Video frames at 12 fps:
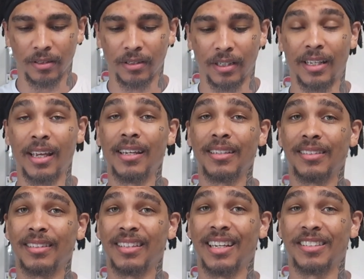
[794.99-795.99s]
The Kings,
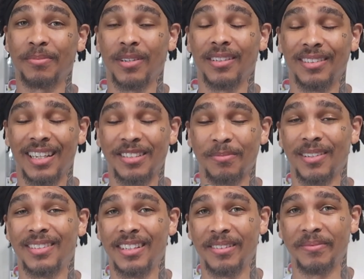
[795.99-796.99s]
that's my
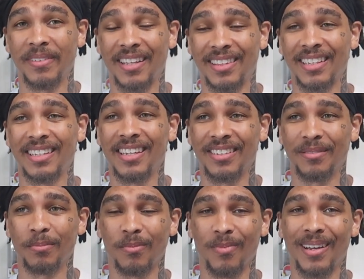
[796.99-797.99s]
team. I think Kings
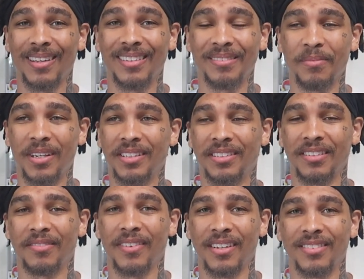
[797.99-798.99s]
might make it to
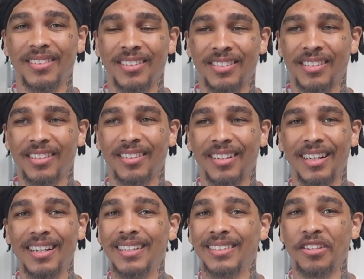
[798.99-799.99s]
the finals this year.
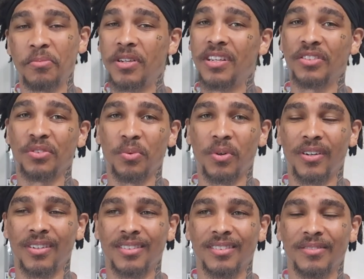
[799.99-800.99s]
It's gonna be Kings or
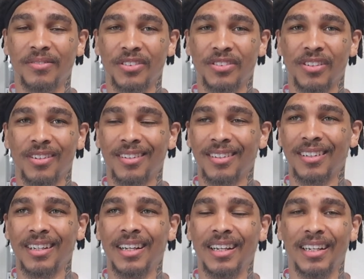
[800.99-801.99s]
Warriors for sure.
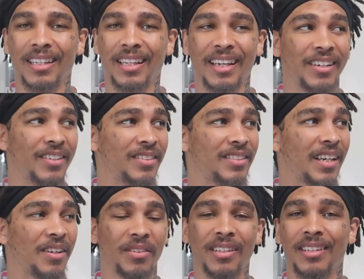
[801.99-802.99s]
Lakers,
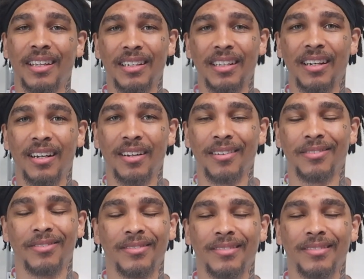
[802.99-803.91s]
I don't think they did enough.